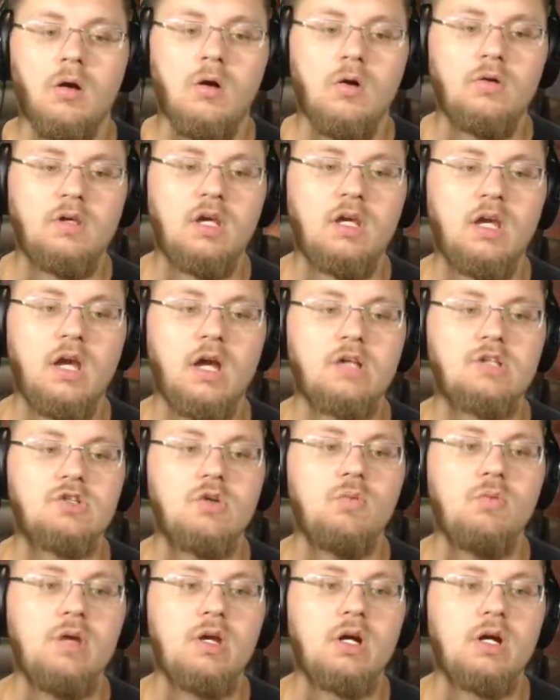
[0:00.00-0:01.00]
Okay, guys,
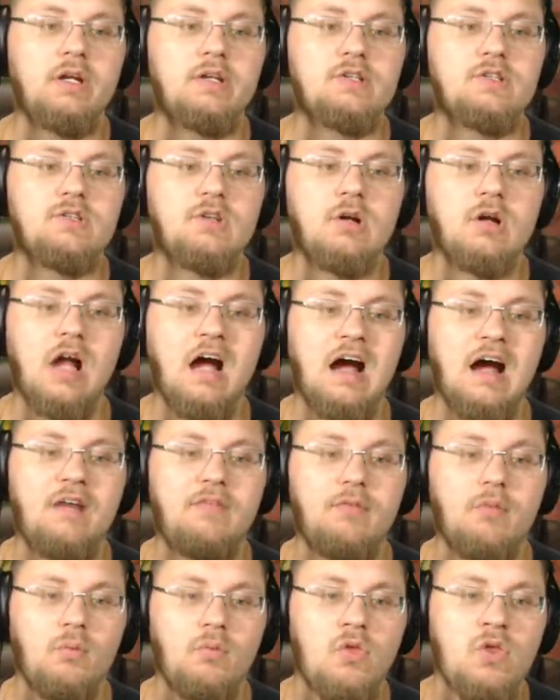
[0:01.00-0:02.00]
so we are going to start
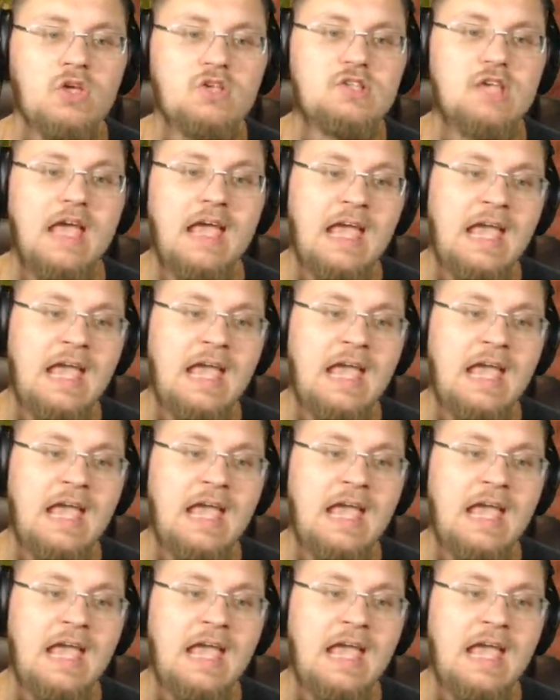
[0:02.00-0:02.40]
off this